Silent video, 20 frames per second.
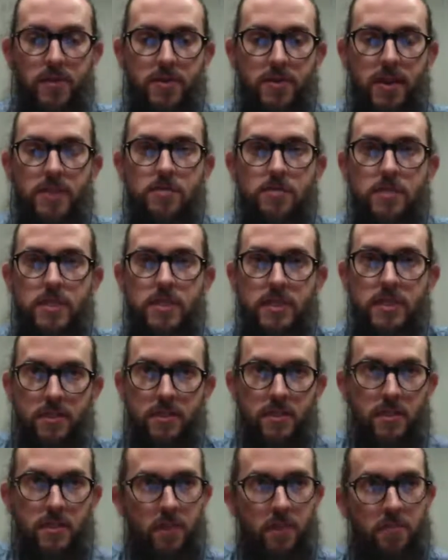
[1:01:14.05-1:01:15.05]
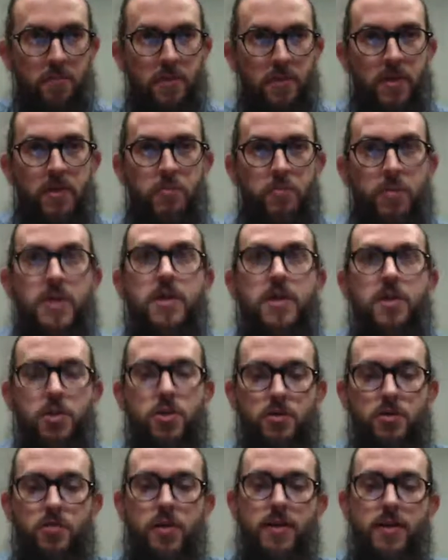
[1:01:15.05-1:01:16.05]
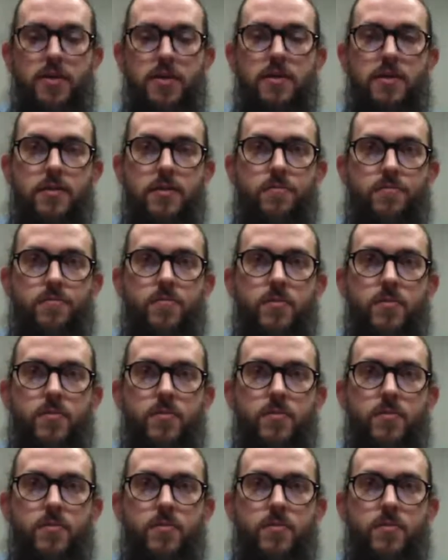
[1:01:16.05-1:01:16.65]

We talked about scheduling, making sure that.